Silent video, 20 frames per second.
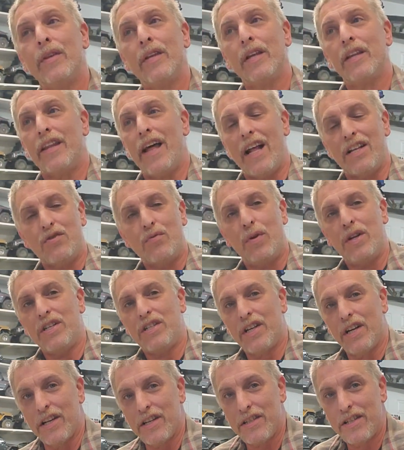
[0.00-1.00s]
that's what he's
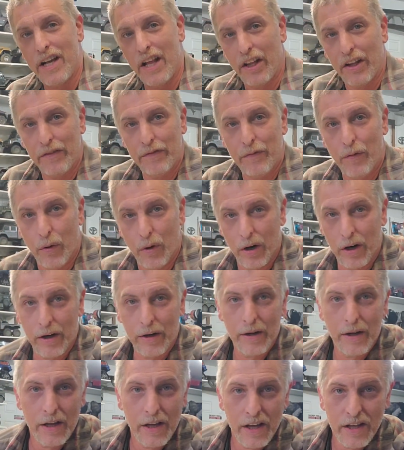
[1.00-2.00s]
going to sell it for.
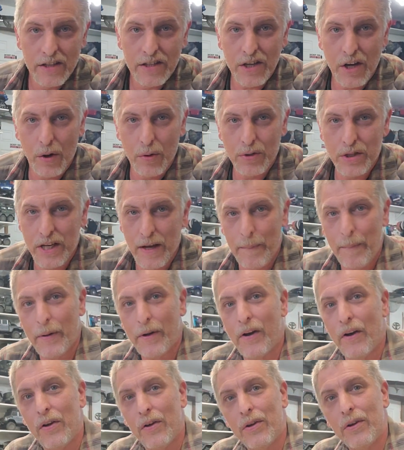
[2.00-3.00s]
So
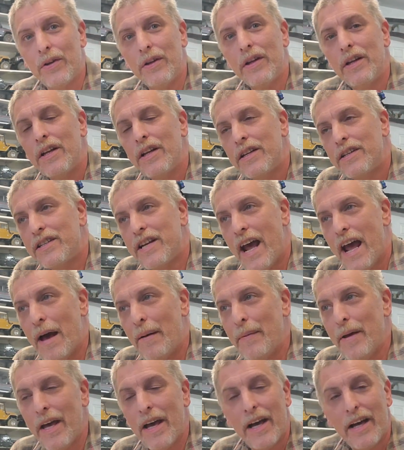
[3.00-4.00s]
typical
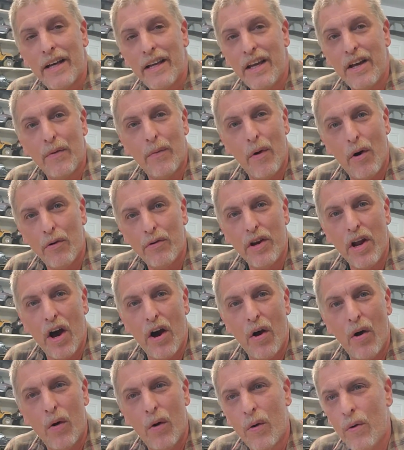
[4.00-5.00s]
Tamiya, you won't
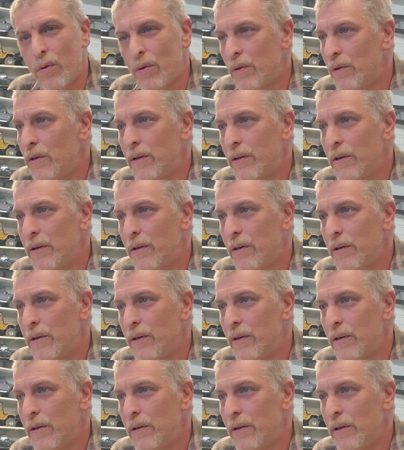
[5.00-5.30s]
know.